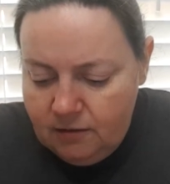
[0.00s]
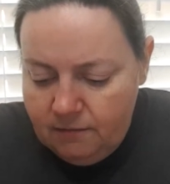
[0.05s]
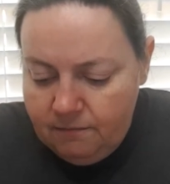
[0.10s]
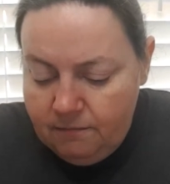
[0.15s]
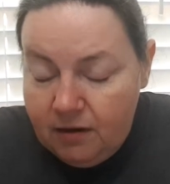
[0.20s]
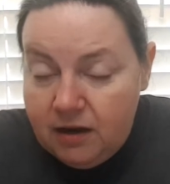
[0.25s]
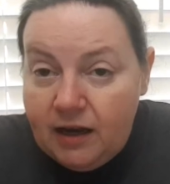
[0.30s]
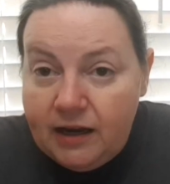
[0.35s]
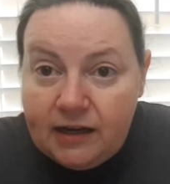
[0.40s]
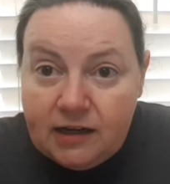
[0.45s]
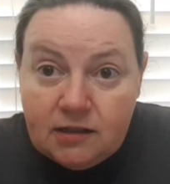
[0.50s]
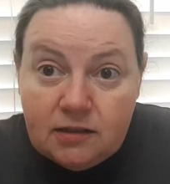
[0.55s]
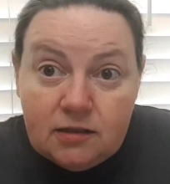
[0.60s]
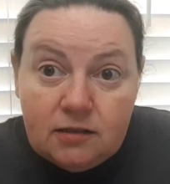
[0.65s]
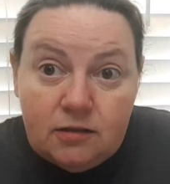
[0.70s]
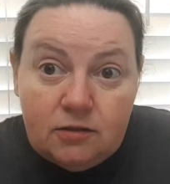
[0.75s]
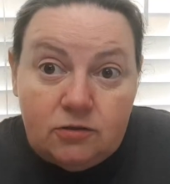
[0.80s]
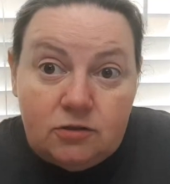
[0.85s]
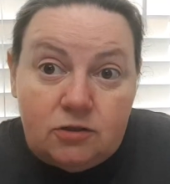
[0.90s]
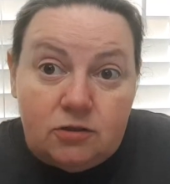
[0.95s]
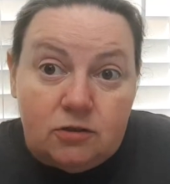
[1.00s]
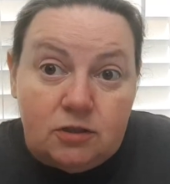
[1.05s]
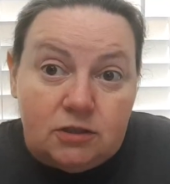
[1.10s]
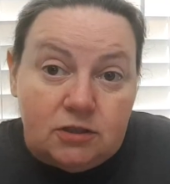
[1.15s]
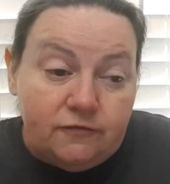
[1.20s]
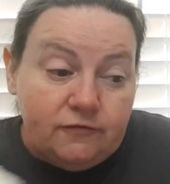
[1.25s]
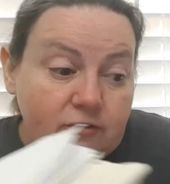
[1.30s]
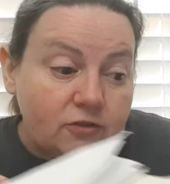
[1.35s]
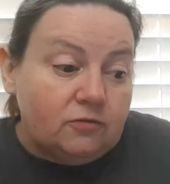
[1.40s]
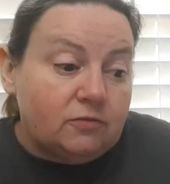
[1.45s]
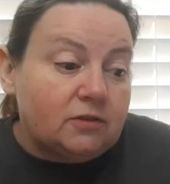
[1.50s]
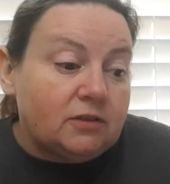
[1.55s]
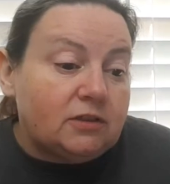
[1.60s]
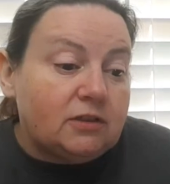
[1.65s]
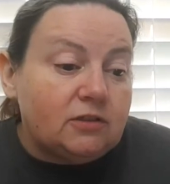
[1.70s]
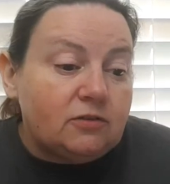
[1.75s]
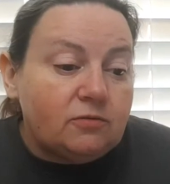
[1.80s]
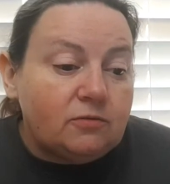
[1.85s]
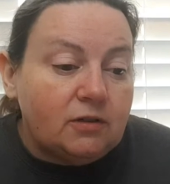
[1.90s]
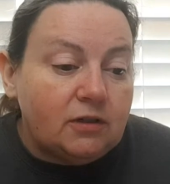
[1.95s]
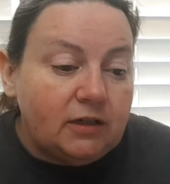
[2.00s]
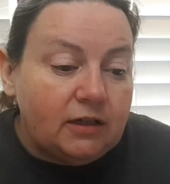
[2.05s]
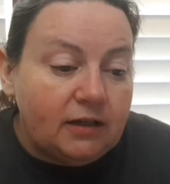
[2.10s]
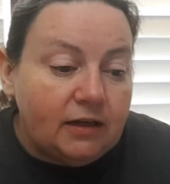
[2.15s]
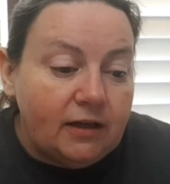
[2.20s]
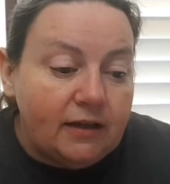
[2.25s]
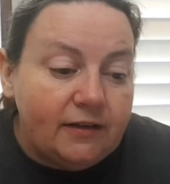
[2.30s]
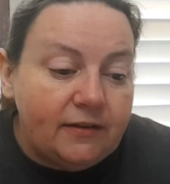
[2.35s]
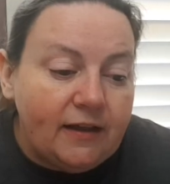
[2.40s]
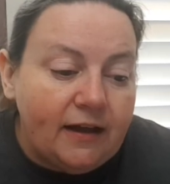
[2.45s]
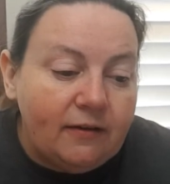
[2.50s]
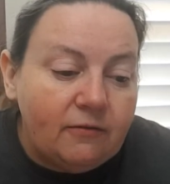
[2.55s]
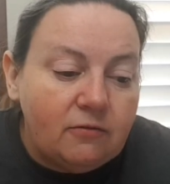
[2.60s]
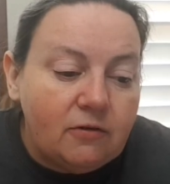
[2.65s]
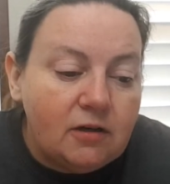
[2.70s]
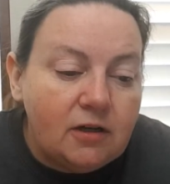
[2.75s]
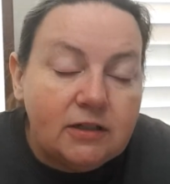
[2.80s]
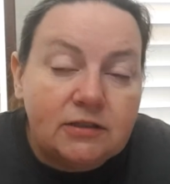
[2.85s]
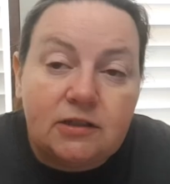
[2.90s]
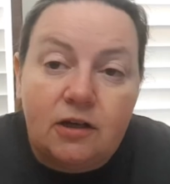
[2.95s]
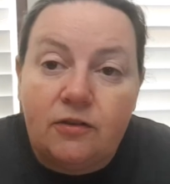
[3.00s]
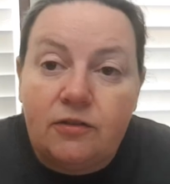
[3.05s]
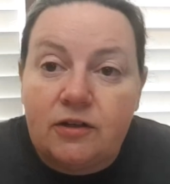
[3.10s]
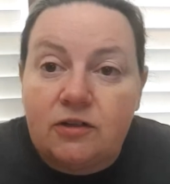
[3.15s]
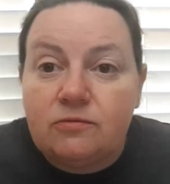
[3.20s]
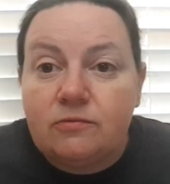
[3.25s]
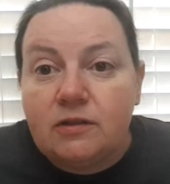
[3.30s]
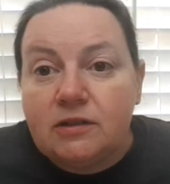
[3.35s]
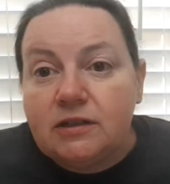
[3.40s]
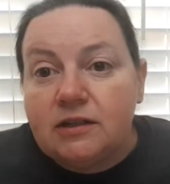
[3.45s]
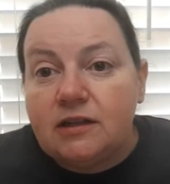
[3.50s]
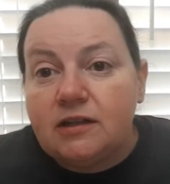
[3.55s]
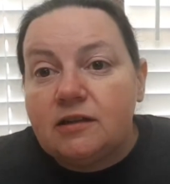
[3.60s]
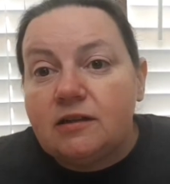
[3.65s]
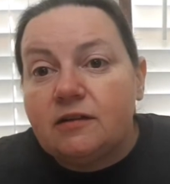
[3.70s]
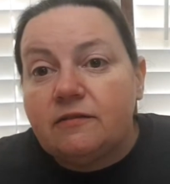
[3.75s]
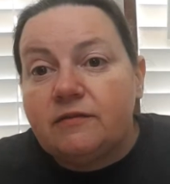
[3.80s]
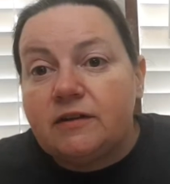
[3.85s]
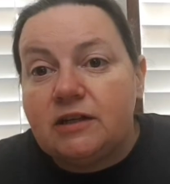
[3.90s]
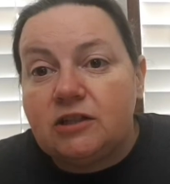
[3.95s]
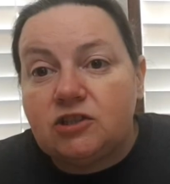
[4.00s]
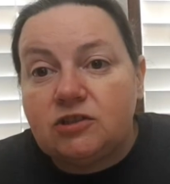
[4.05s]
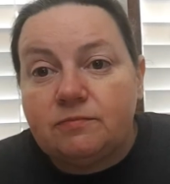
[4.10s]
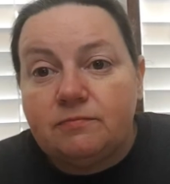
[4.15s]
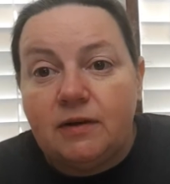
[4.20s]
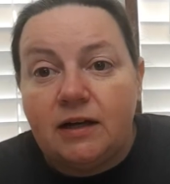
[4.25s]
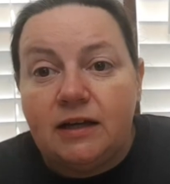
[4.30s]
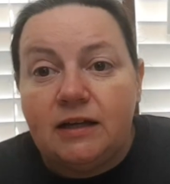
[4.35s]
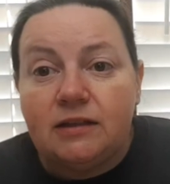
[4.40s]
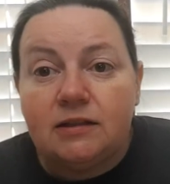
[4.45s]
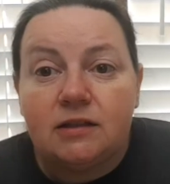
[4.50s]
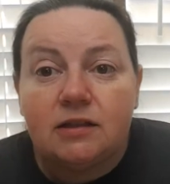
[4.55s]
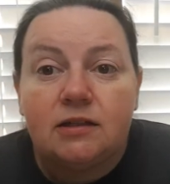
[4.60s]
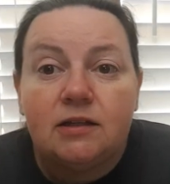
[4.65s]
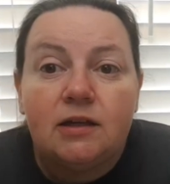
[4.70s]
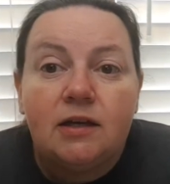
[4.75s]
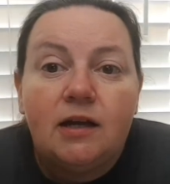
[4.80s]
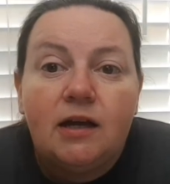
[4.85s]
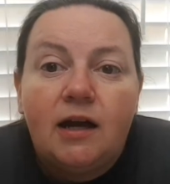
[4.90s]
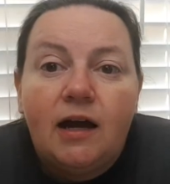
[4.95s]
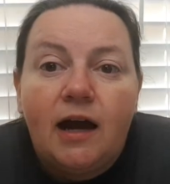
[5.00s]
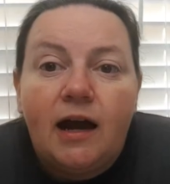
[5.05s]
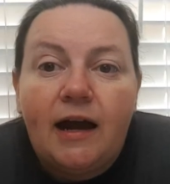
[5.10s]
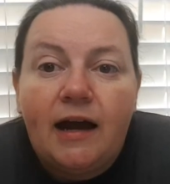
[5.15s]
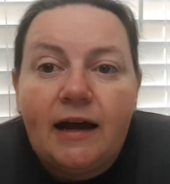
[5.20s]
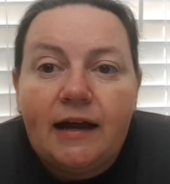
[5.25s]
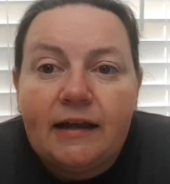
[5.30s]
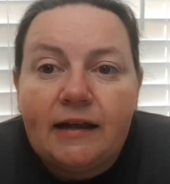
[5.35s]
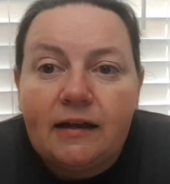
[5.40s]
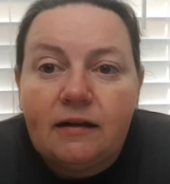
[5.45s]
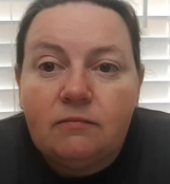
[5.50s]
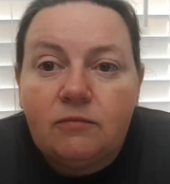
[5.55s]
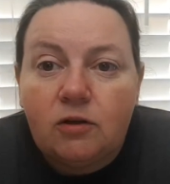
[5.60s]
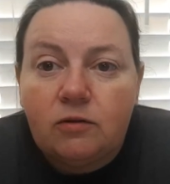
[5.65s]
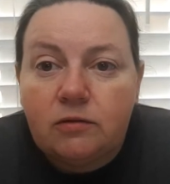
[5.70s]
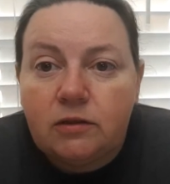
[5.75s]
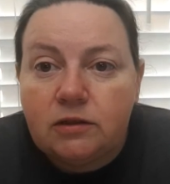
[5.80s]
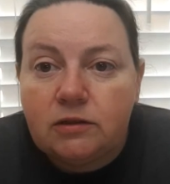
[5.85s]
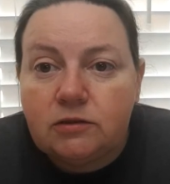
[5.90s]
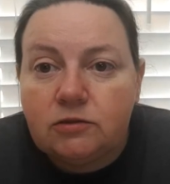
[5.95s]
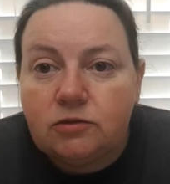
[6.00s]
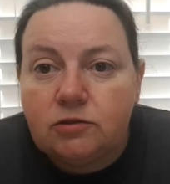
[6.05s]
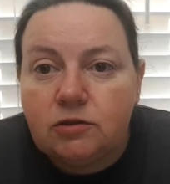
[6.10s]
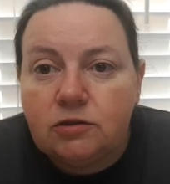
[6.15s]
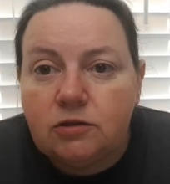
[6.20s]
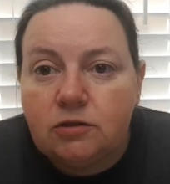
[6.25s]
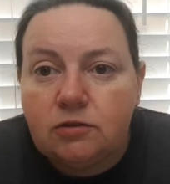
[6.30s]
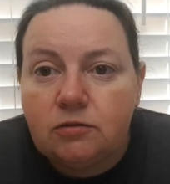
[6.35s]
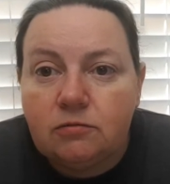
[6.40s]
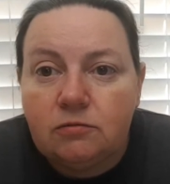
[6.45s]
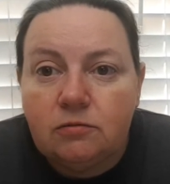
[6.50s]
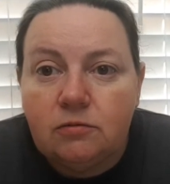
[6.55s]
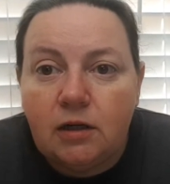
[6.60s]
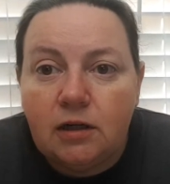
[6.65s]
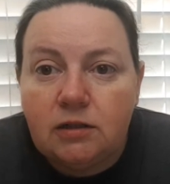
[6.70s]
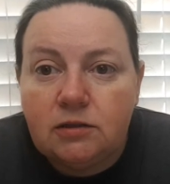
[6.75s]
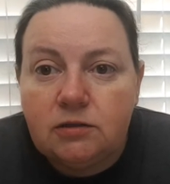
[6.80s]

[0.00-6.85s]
planned new starts for 2020. And that was on the 20th of each month. I am going to